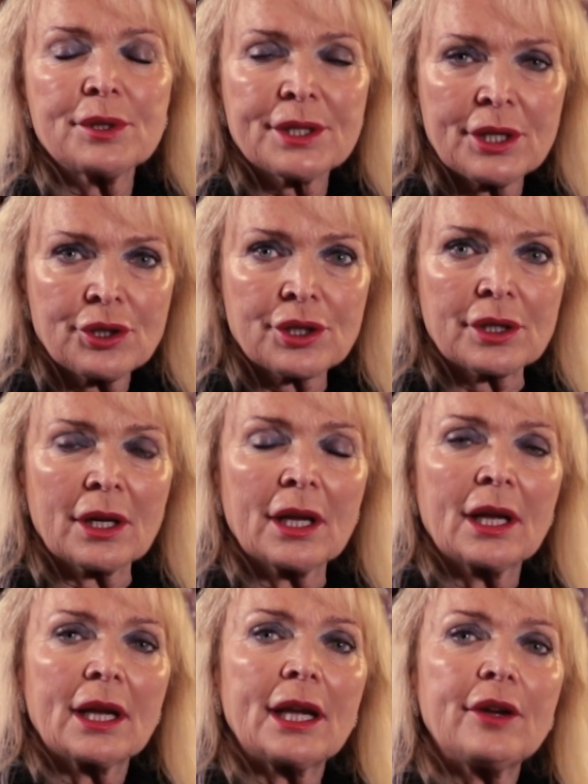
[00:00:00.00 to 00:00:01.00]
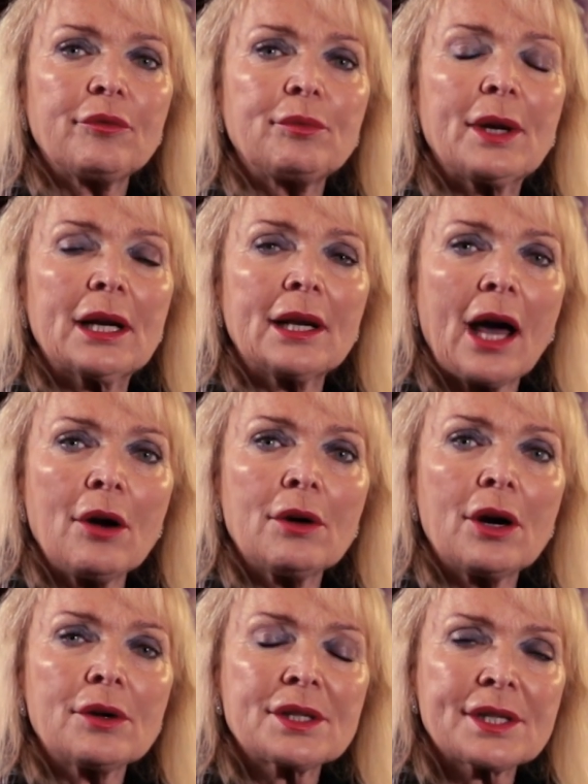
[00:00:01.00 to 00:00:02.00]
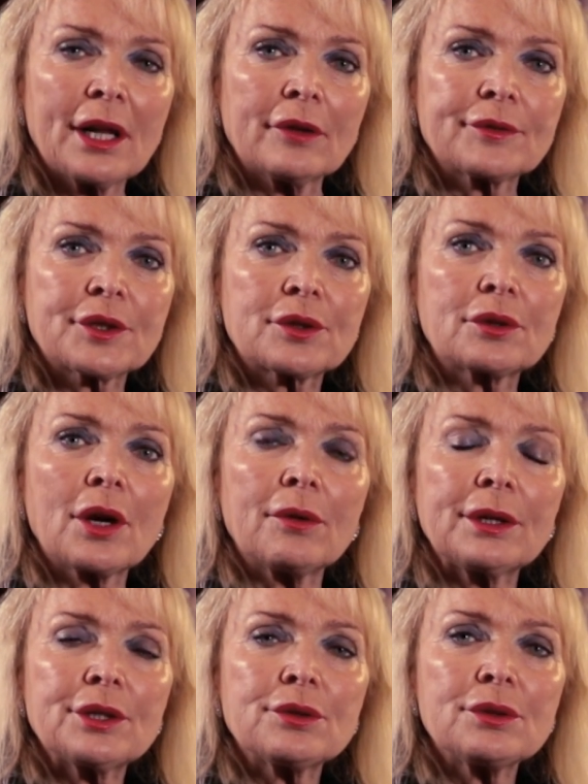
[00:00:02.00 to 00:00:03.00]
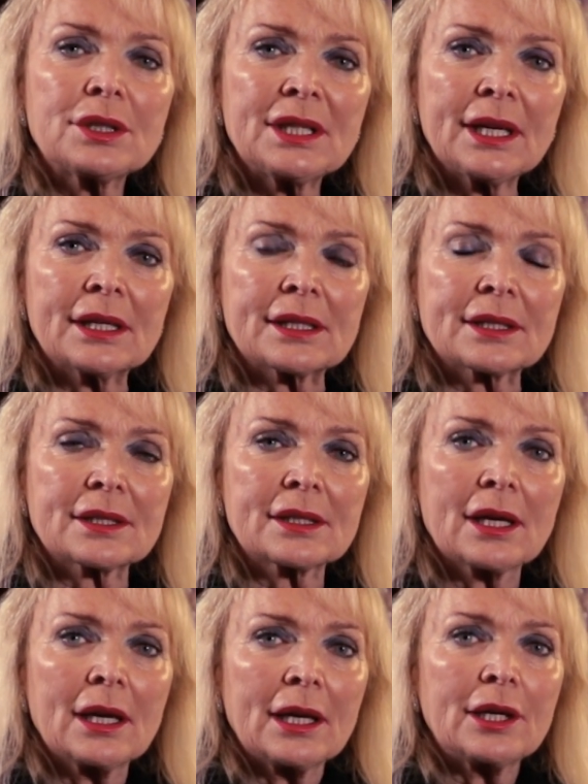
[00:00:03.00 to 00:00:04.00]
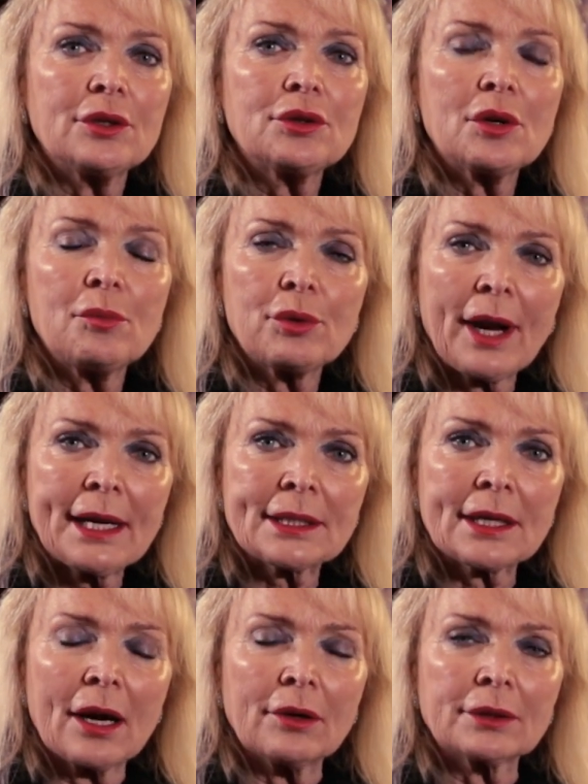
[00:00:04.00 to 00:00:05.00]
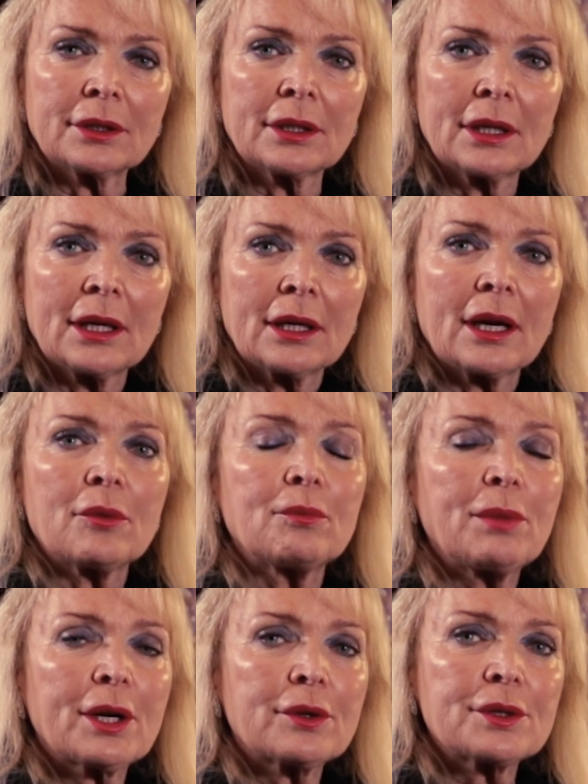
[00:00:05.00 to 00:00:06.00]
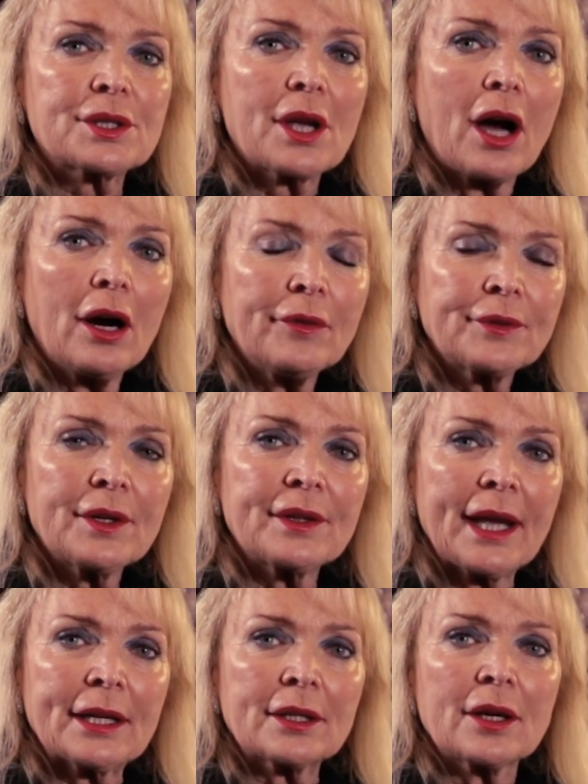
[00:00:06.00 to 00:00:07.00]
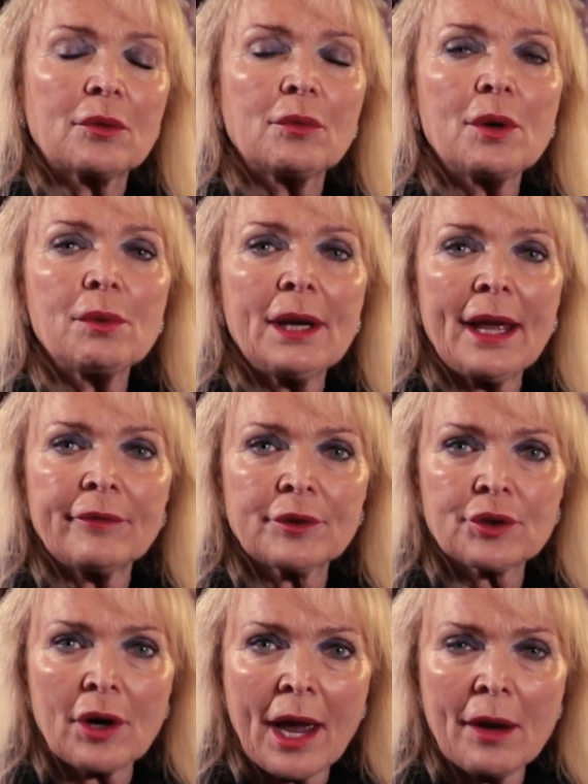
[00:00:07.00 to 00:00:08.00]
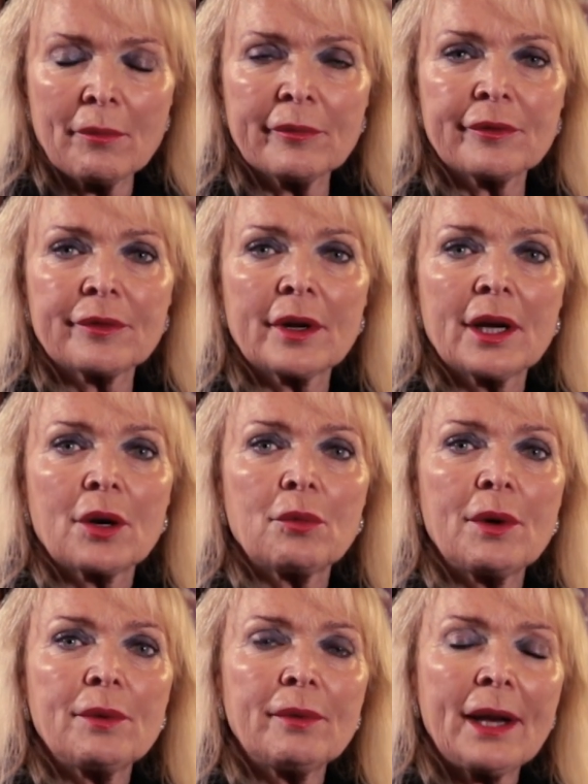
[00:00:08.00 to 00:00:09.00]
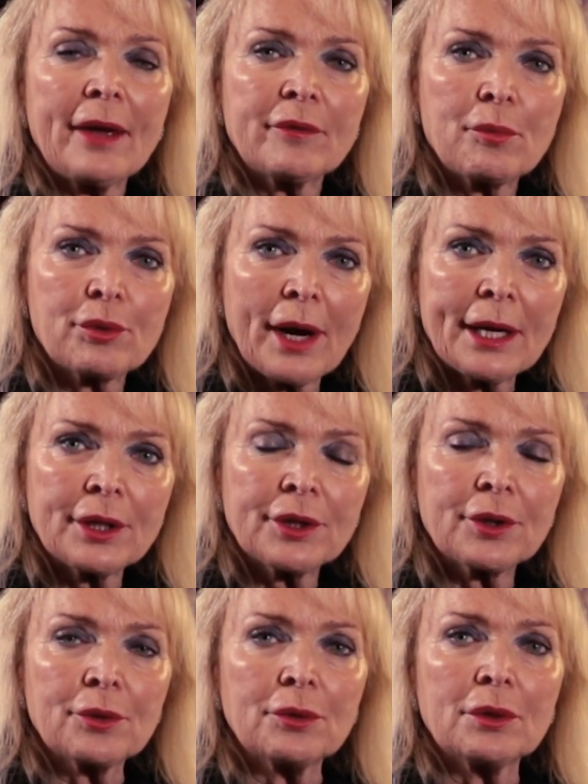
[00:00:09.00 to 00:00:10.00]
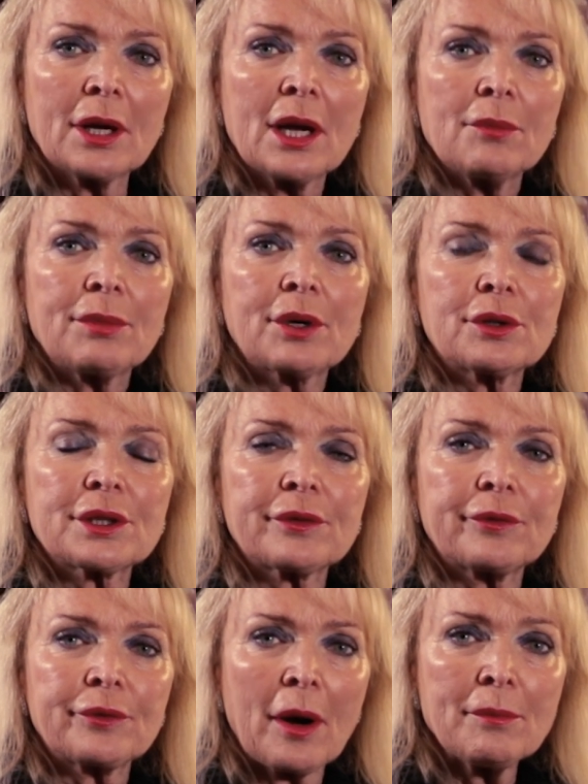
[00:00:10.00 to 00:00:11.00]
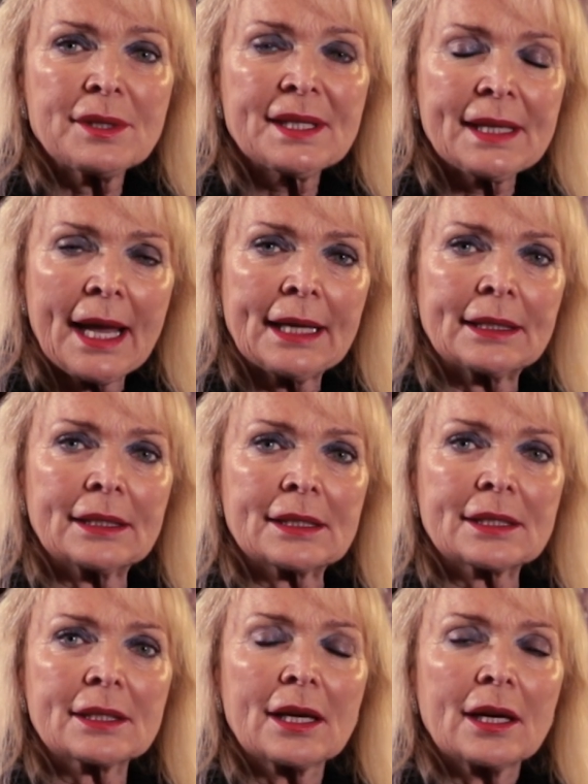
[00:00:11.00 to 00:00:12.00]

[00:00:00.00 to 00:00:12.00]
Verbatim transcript: position if we allow ourselves to go into tears, into a breakdown, because after that we will have triumph, we will have a breakthrough, because from sadness